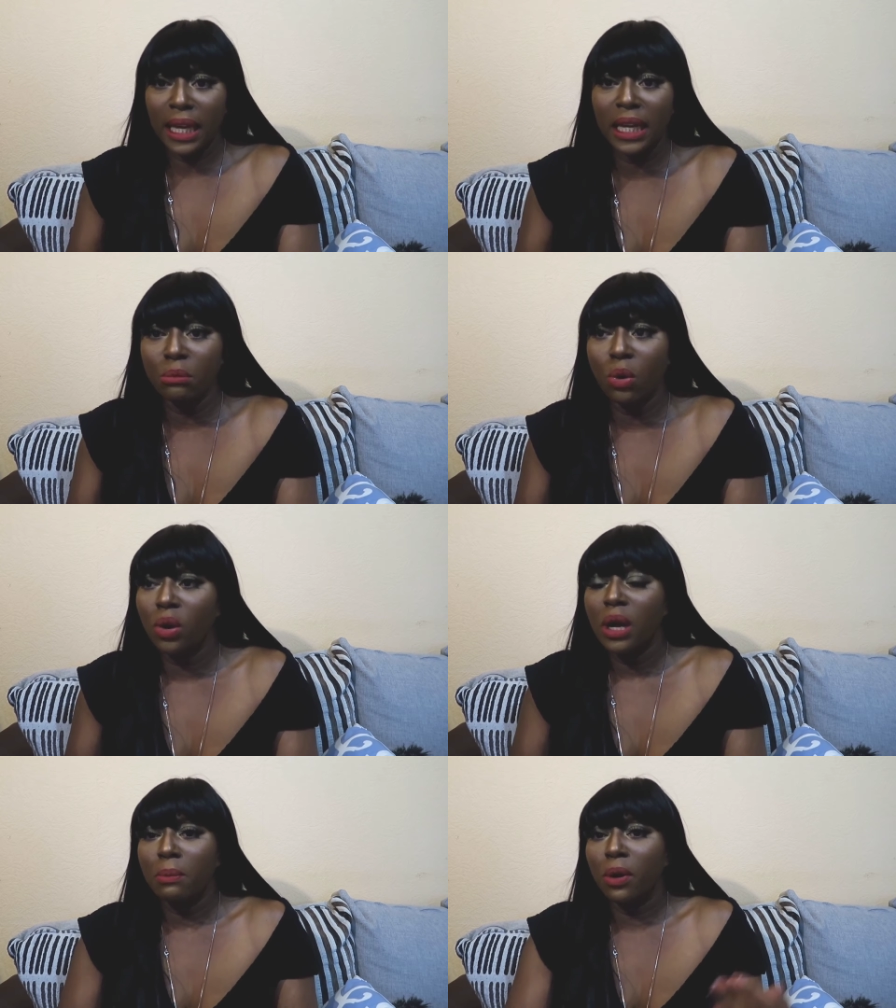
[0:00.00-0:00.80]

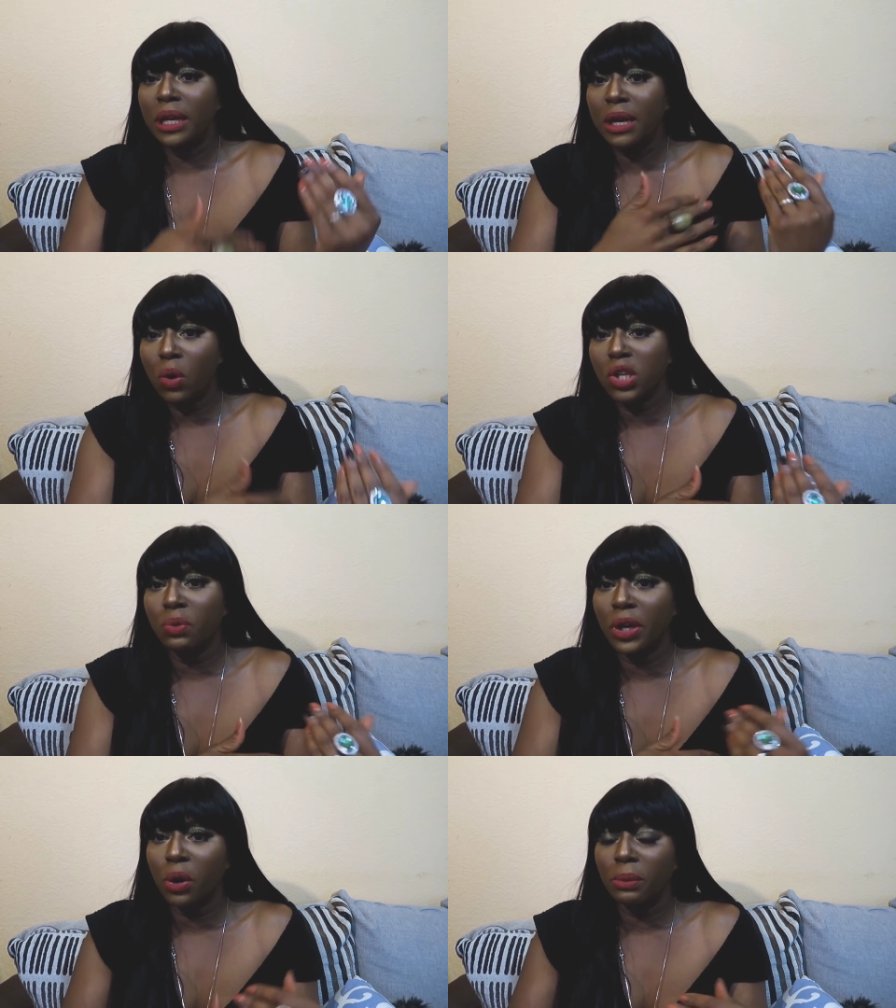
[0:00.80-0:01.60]
anymore, but he was
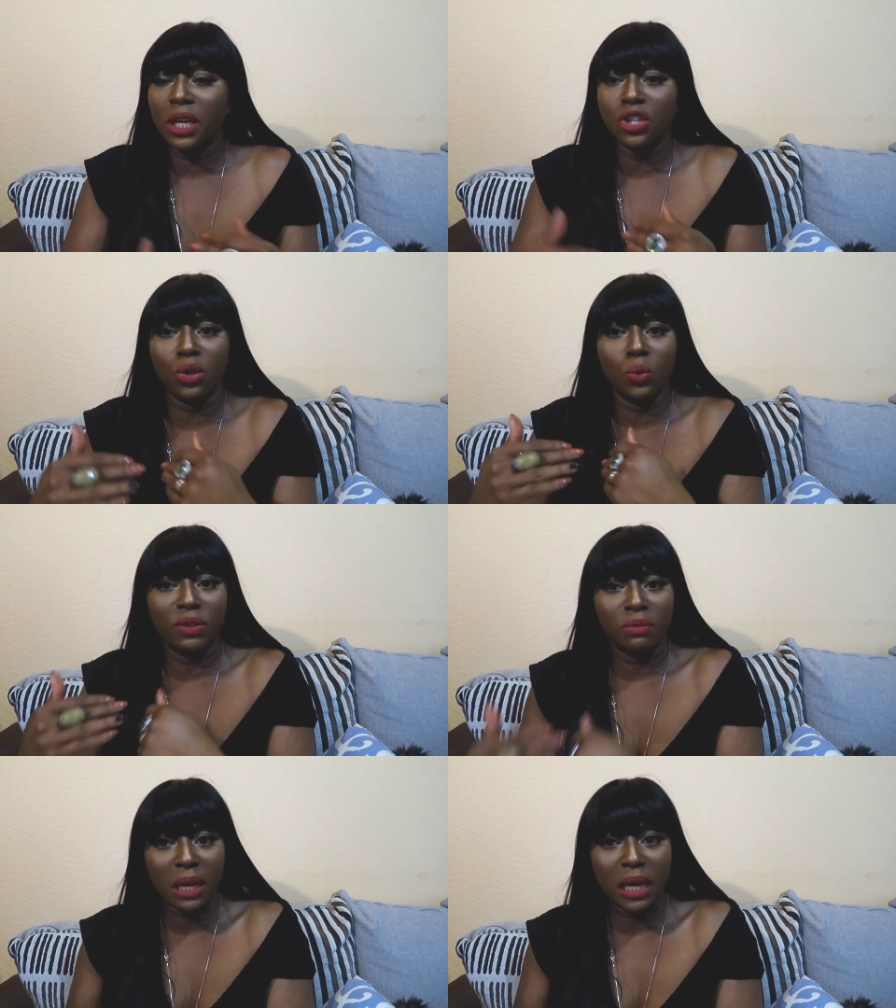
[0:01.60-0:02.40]
more in communication
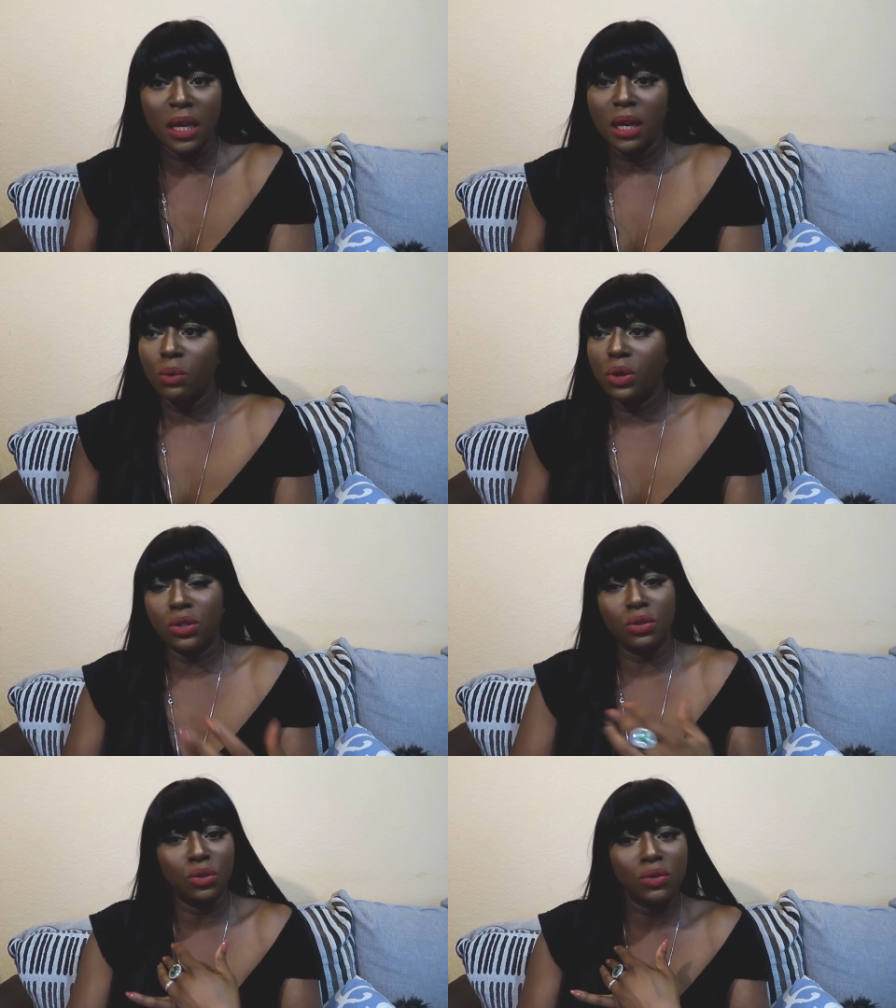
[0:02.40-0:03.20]
with me. We
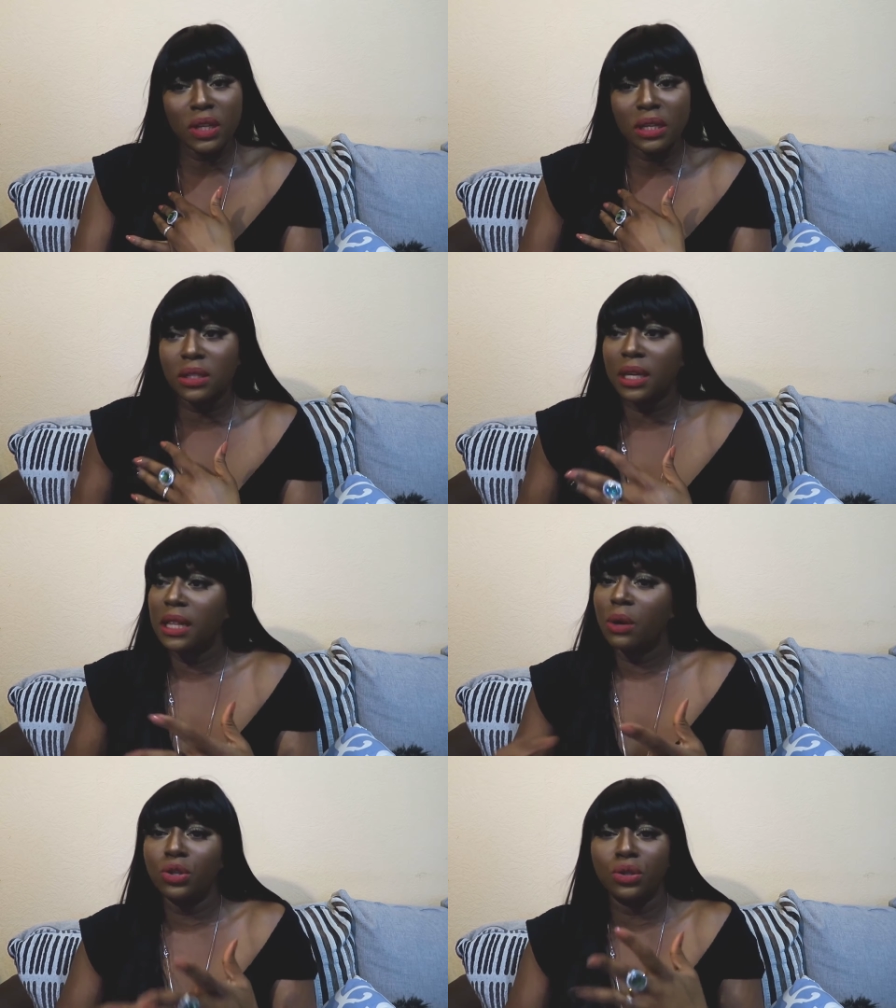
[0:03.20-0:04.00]
used to do things
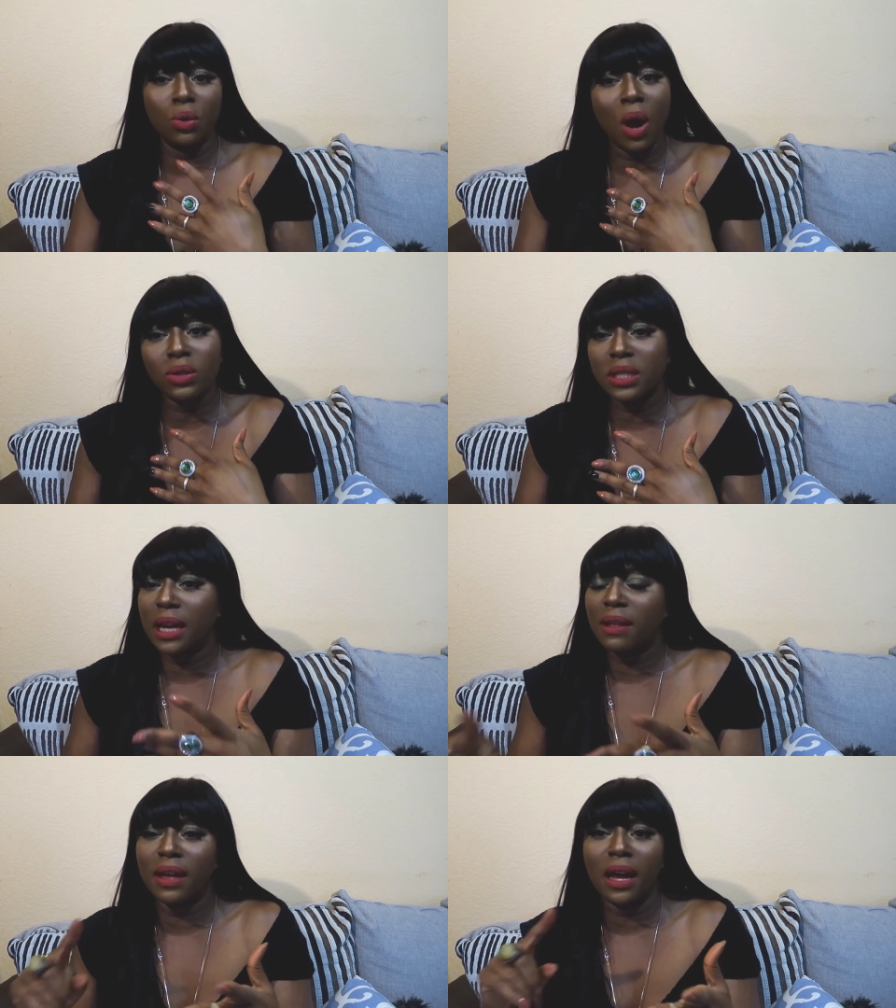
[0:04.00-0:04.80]
together. We used to go out
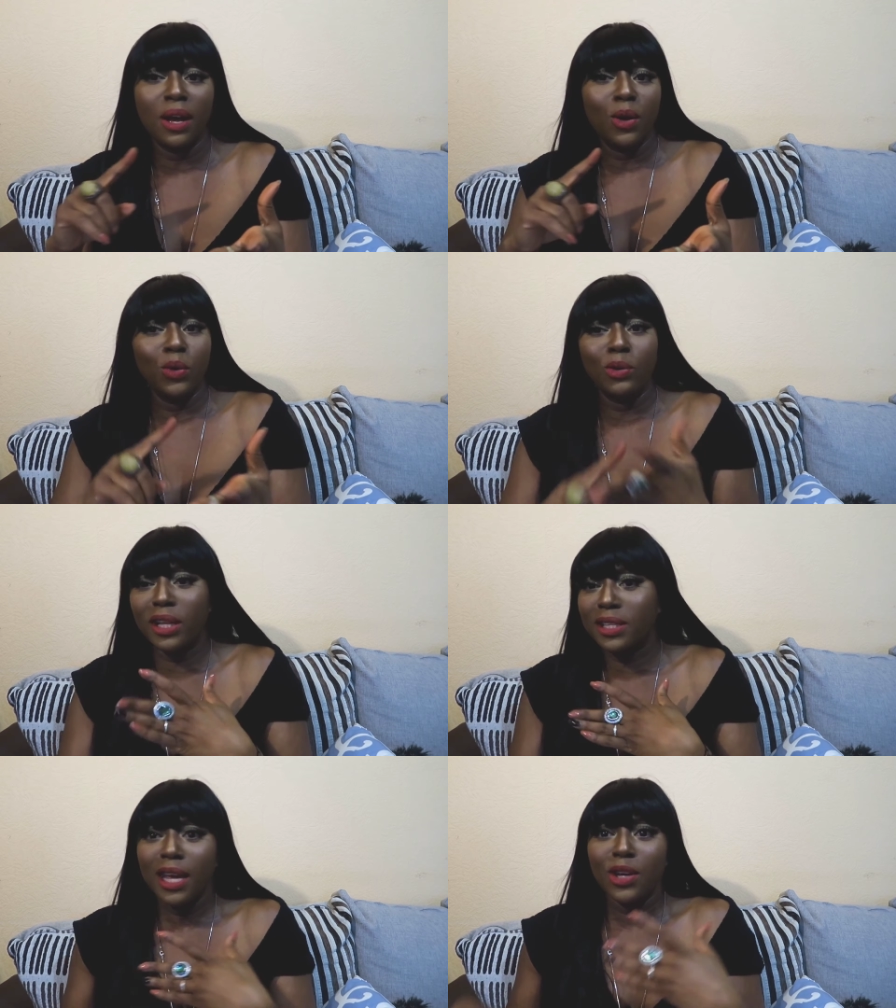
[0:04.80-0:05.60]
together. We
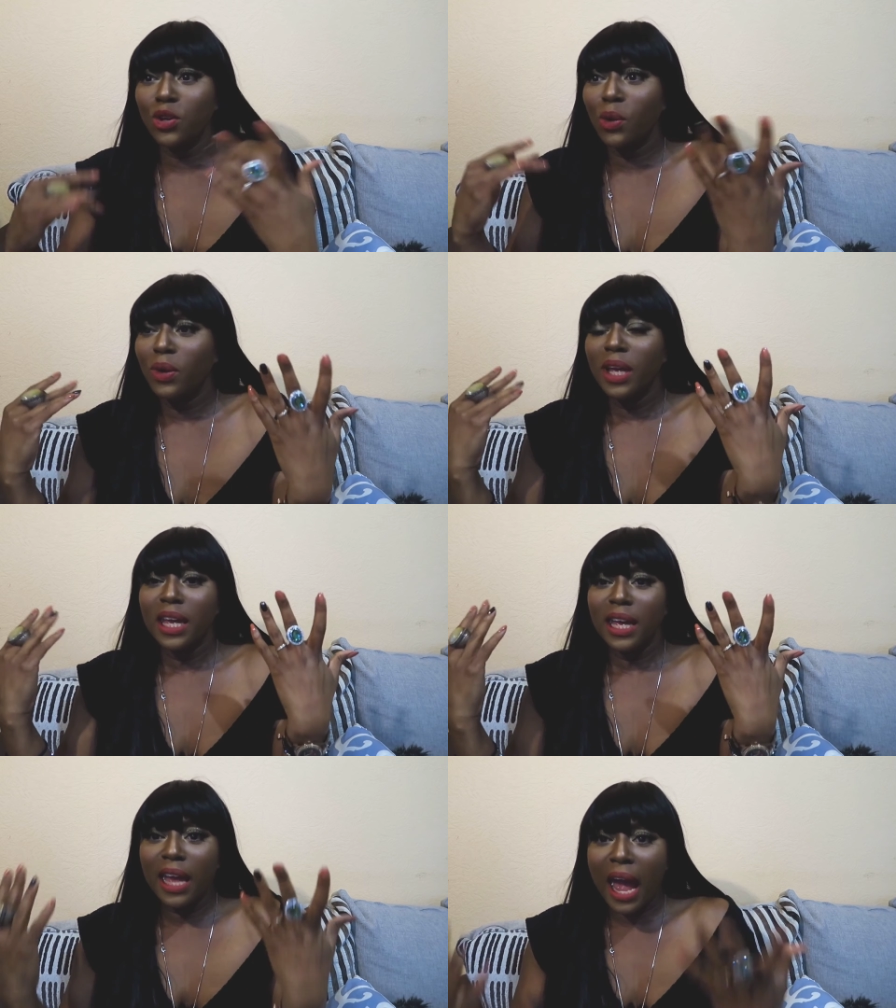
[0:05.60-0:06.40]
went, you know,
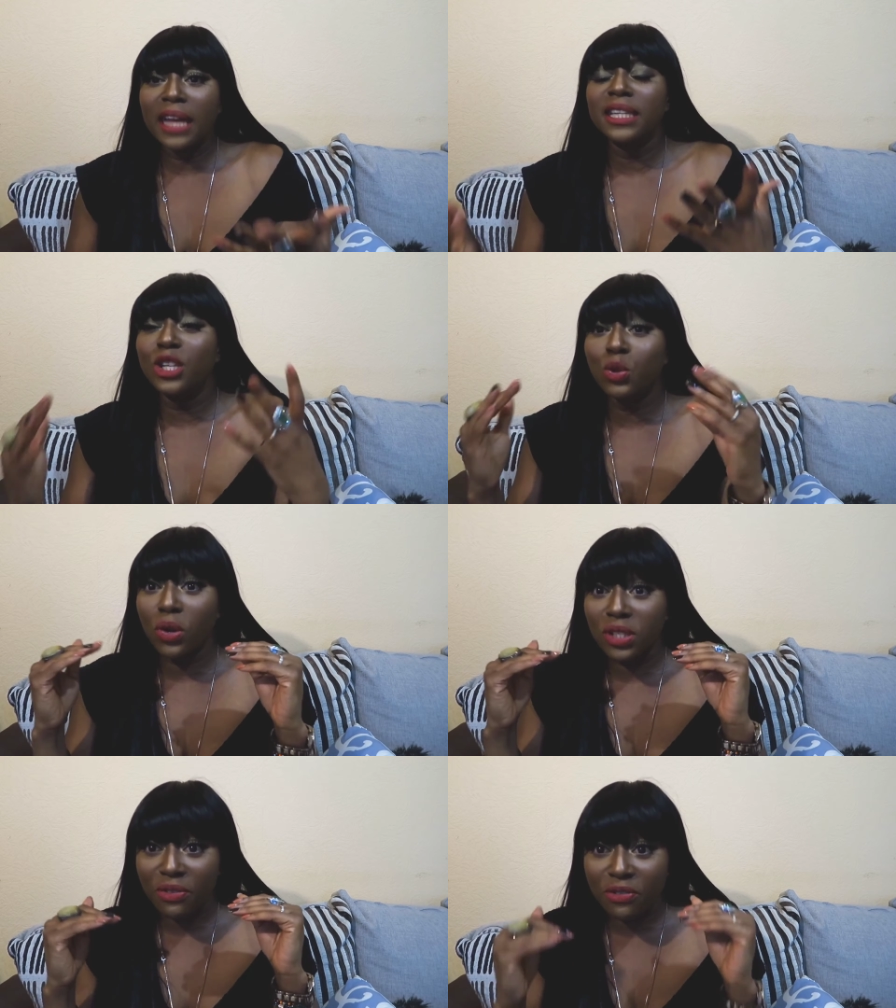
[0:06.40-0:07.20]
and this
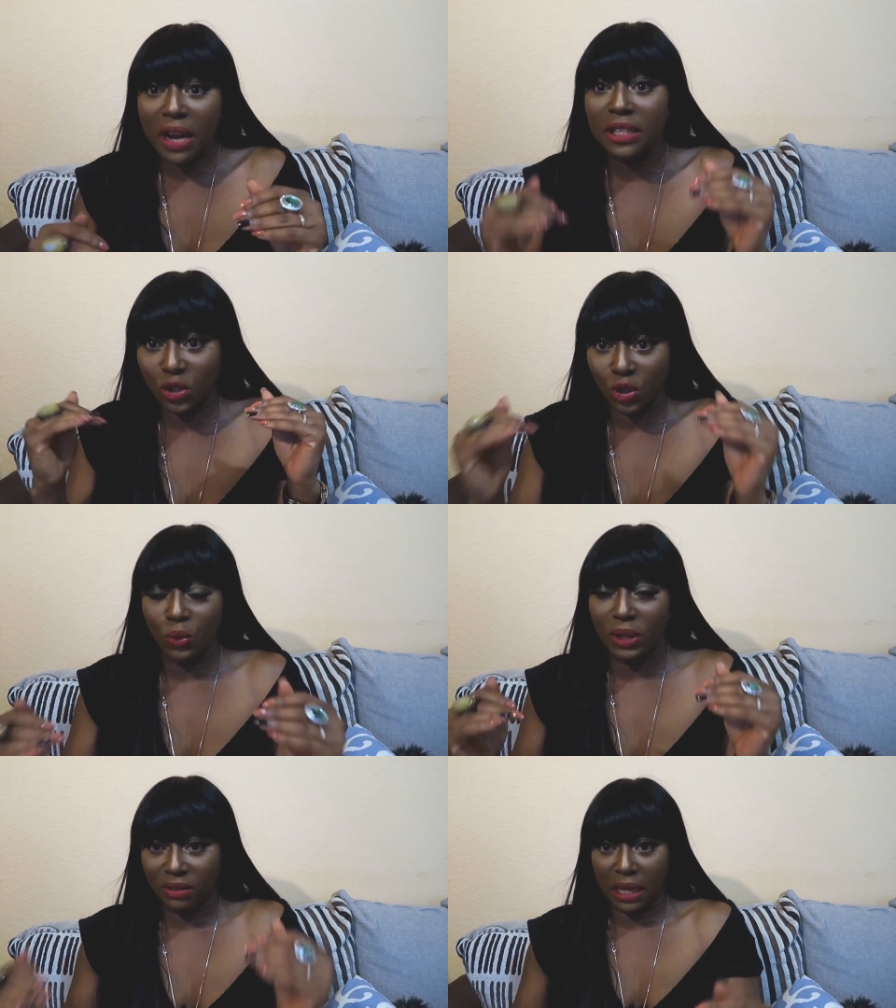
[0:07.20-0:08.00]
was friends
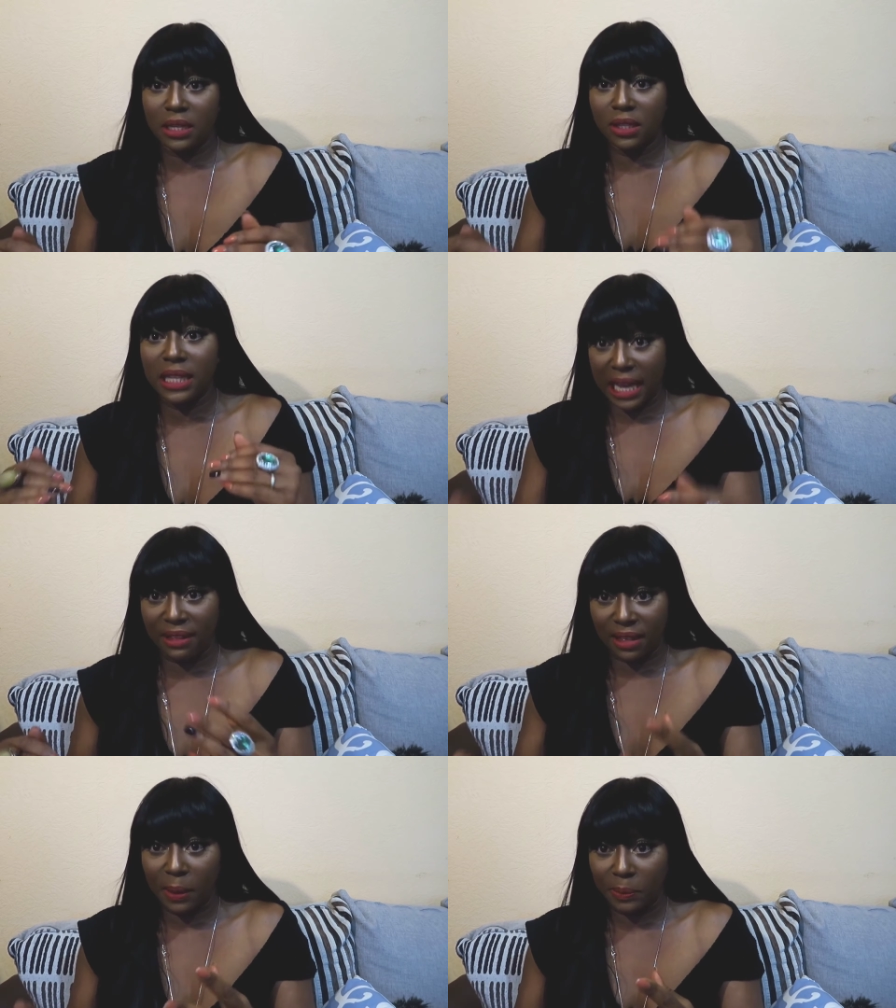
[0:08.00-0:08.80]
doing things
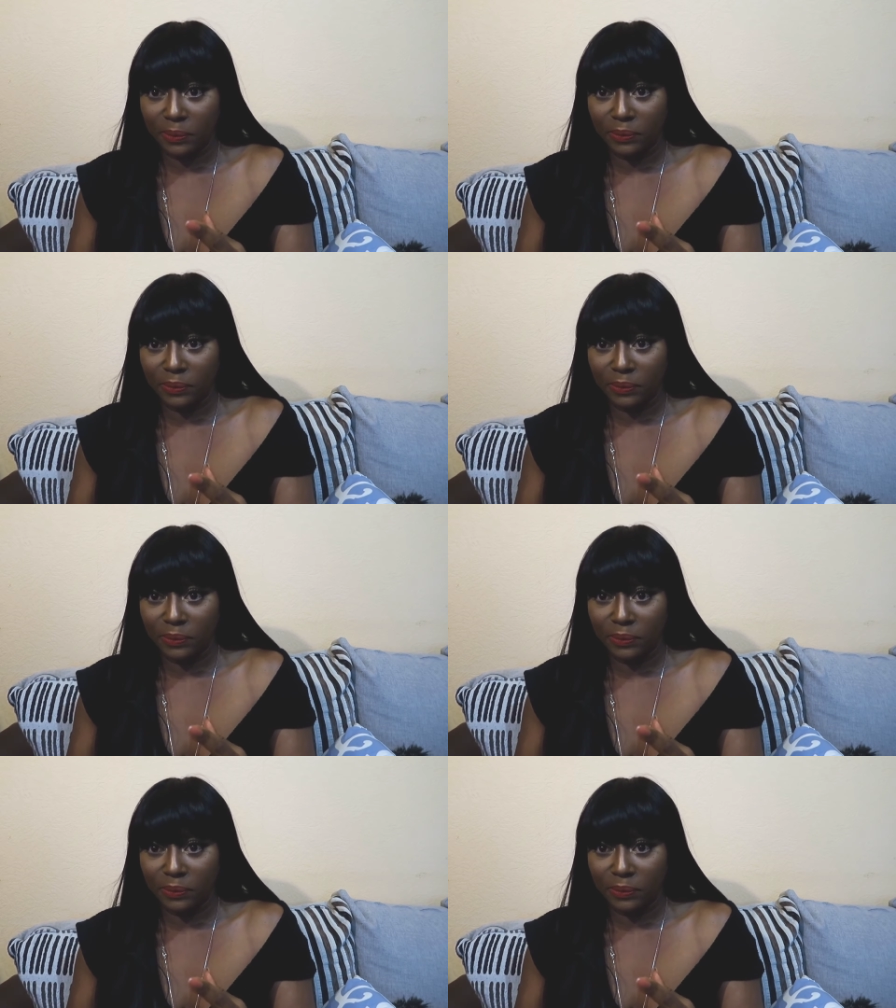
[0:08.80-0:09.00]
together.